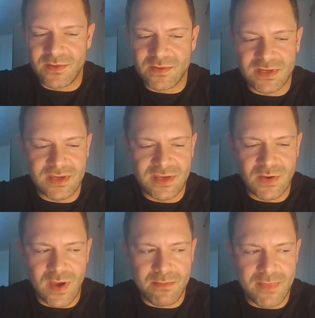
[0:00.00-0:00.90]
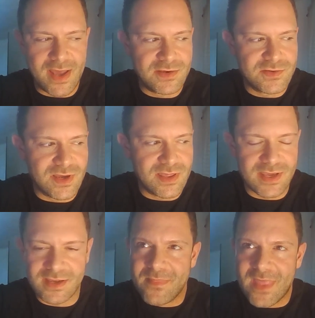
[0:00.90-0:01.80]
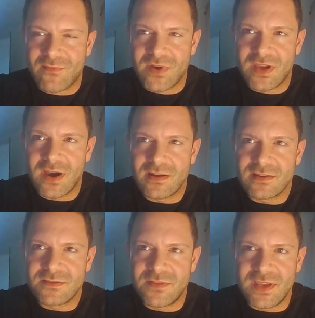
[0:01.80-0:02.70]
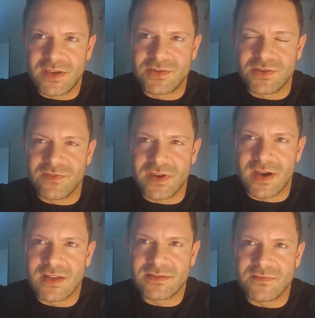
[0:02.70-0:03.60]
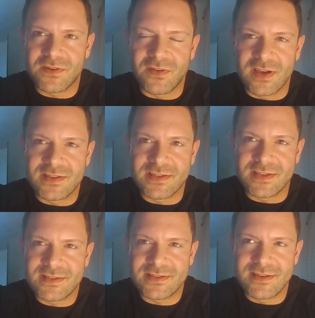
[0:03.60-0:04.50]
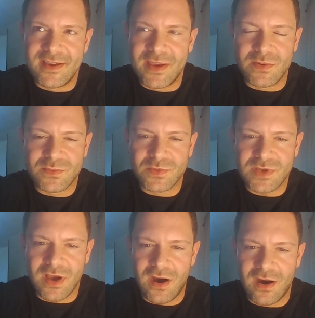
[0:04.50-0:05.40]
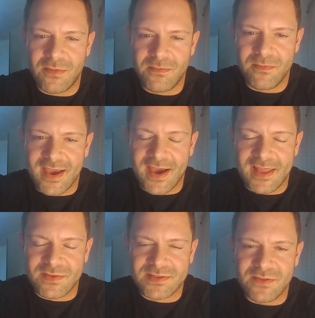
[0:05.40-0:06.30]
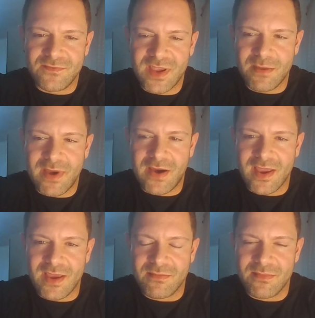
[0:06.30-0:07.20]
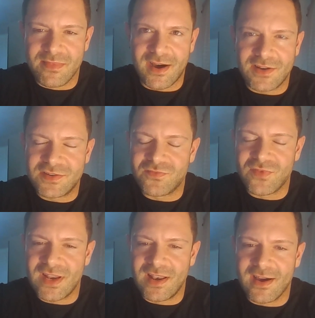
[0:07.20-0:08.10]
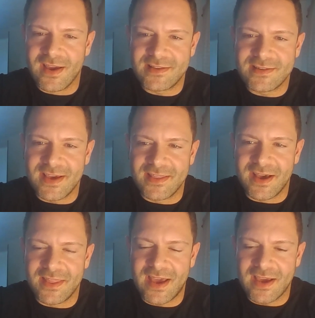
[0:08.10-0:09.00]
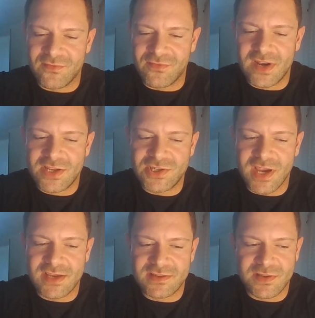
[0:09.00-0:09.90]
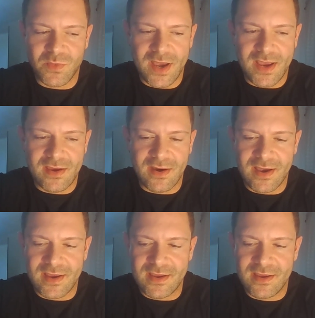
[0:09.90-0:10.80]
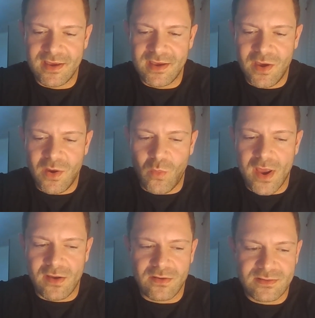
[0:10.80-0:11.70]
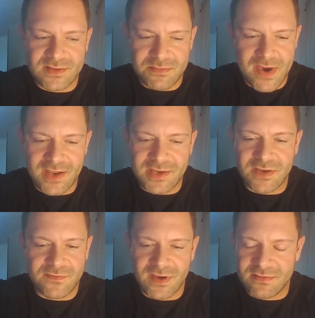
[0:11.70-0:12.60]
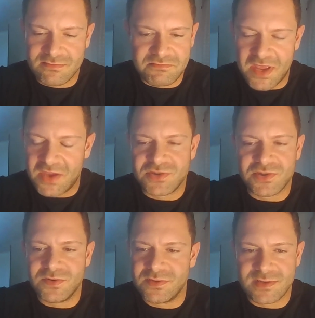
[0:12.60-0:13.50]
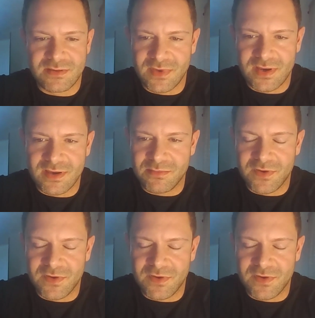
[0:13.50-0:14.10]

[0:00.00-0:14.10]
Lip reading: was a QA manager, I think. And regardless of the issue, regardless of the crisis, he was always calm. And there was something about him I just really liked. And that really changed the way I went on to manage other issues in my